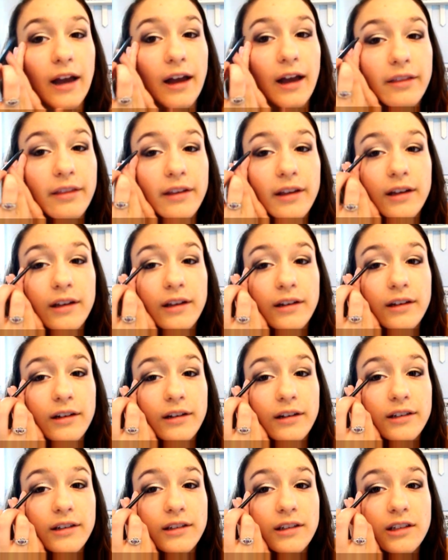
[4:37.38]
and then
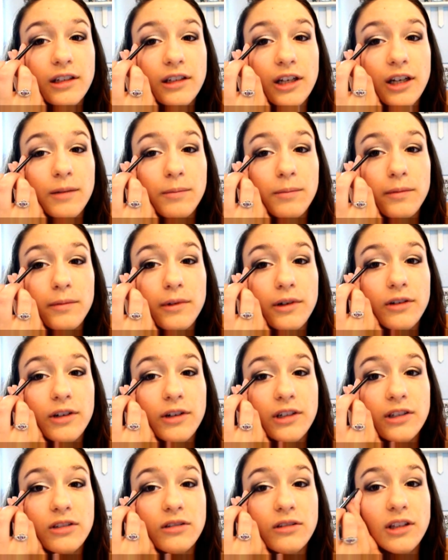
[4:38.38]
here at the top we're
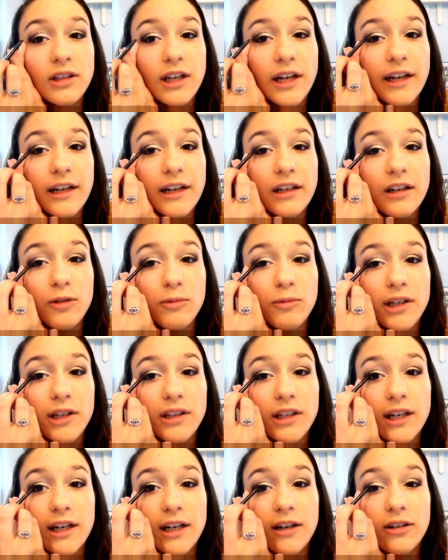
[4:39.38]
going to line
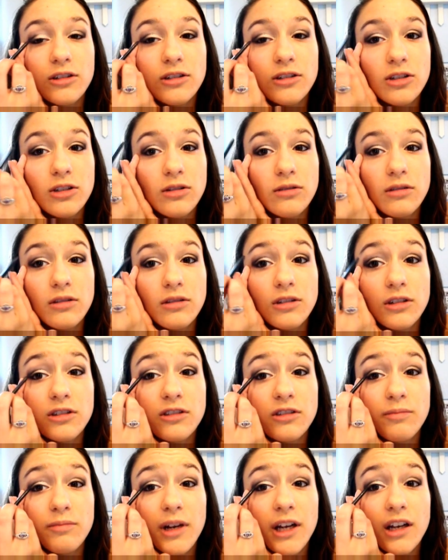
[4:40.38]
about the outer
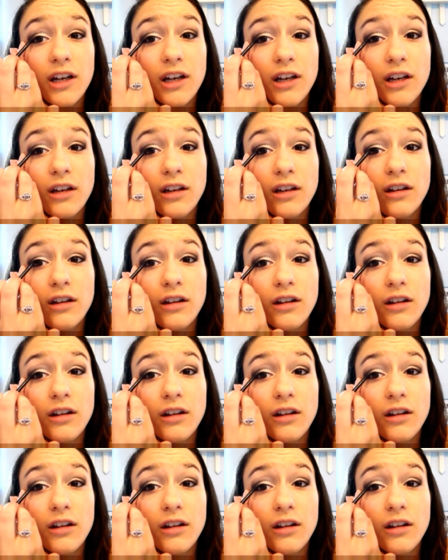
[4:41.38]
2/3 of my eye.